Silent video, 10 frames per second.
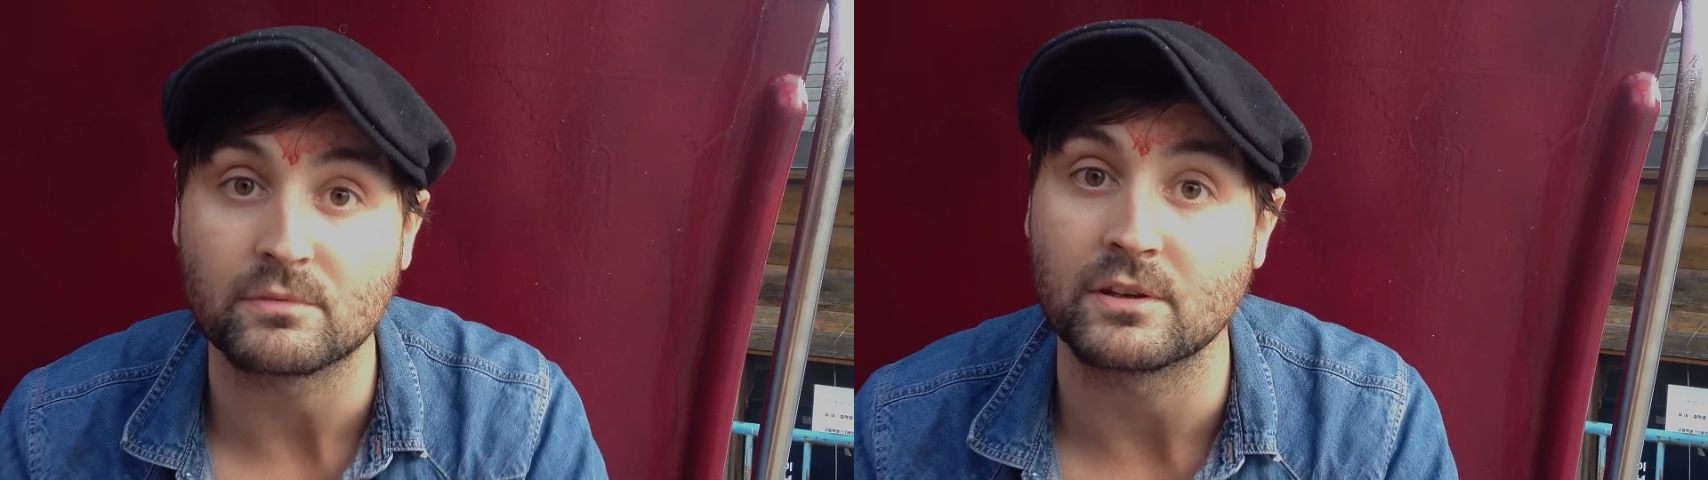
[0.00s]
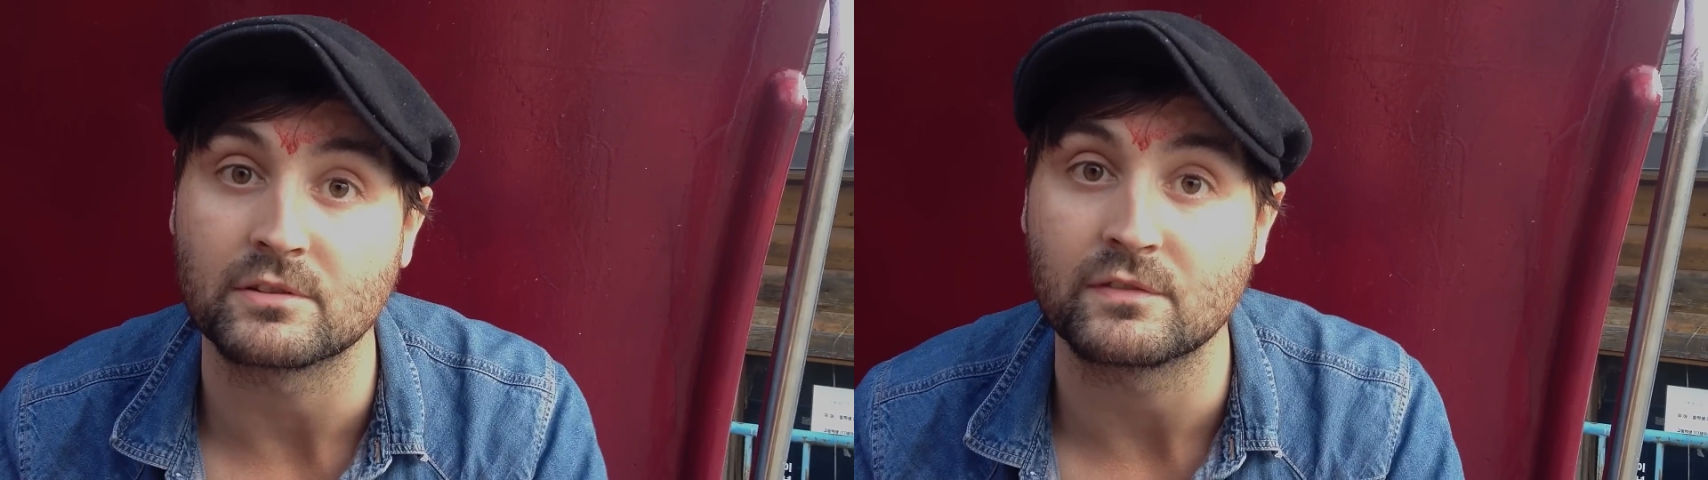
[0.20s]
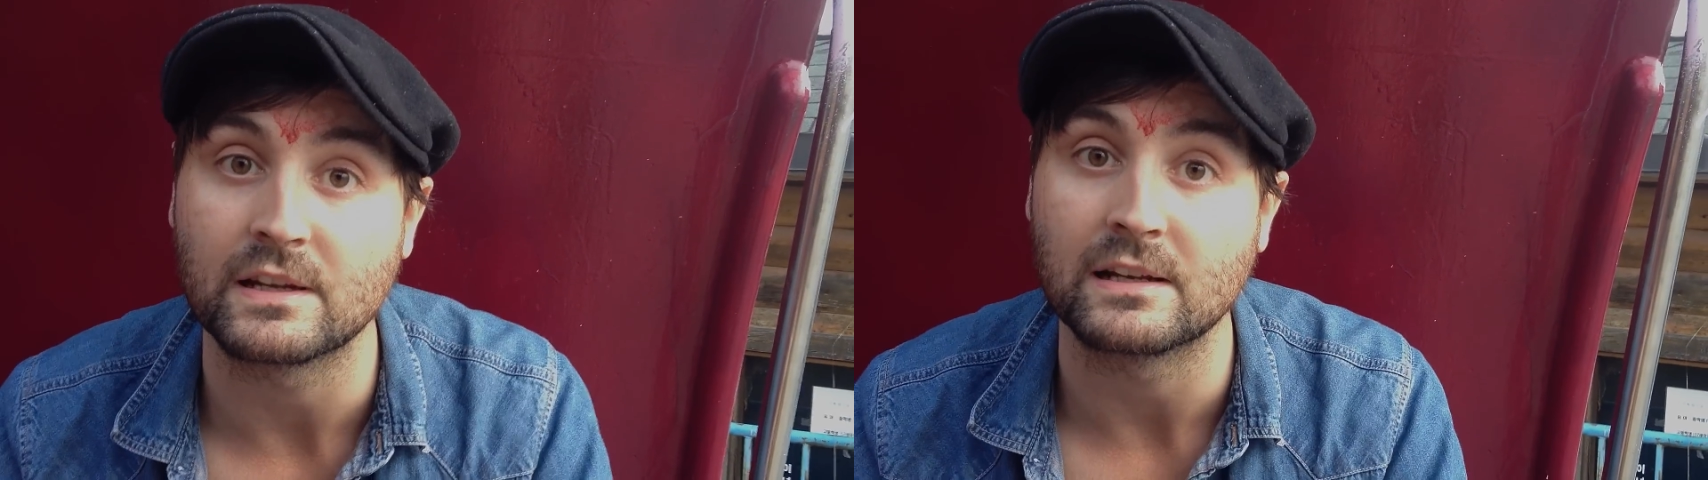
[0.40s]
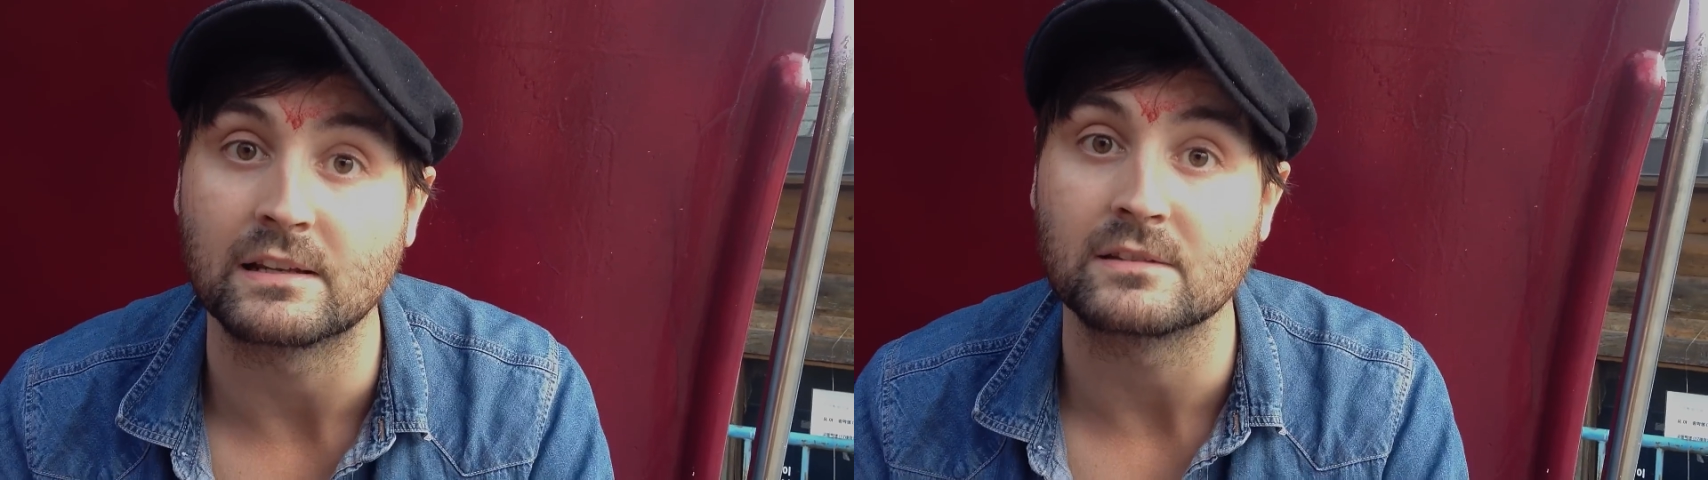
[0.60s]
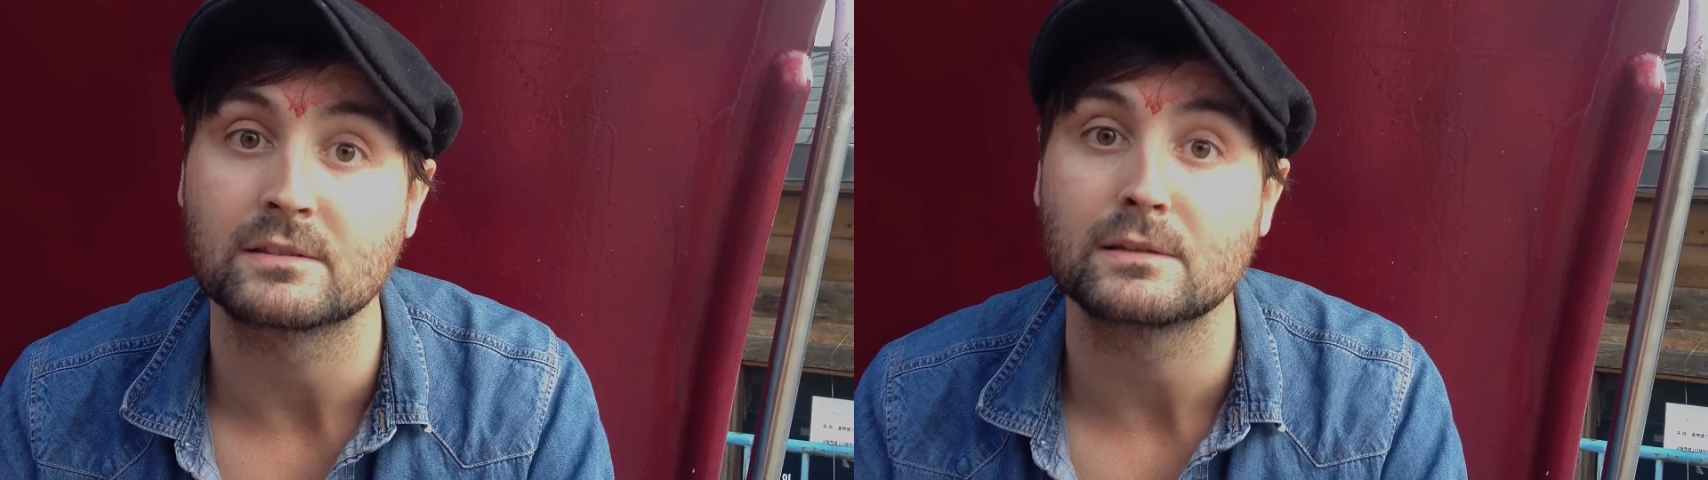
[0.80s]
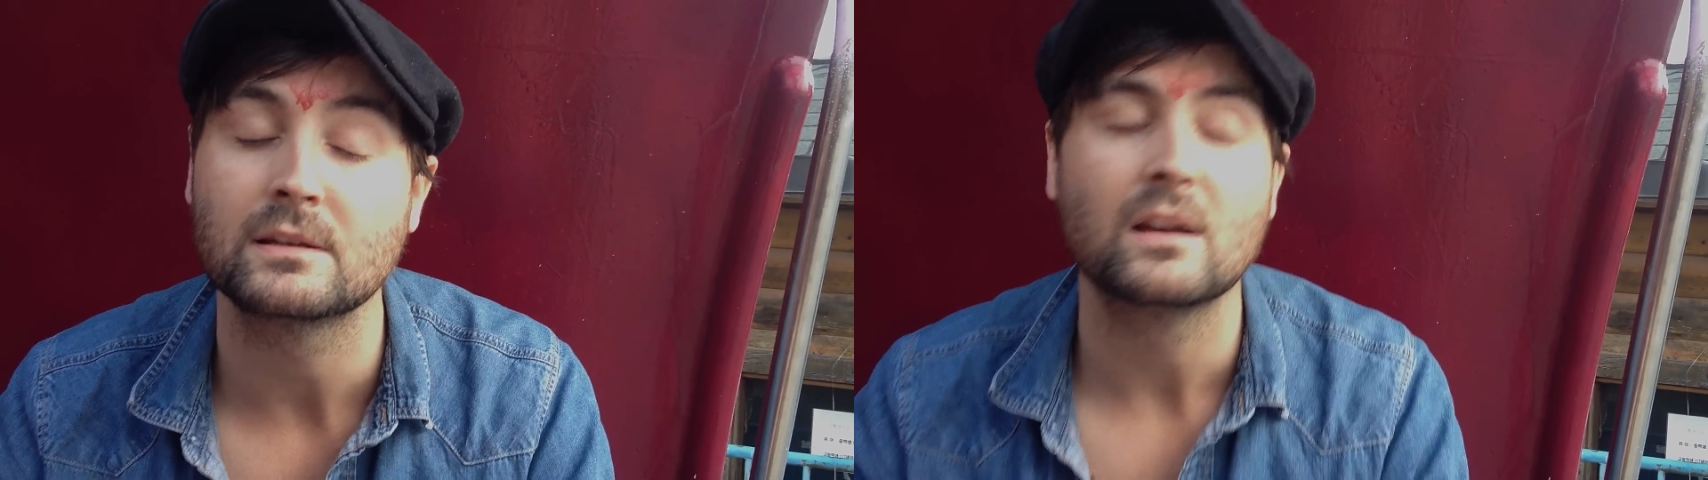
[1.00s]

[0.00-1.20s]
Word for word: with those feelings.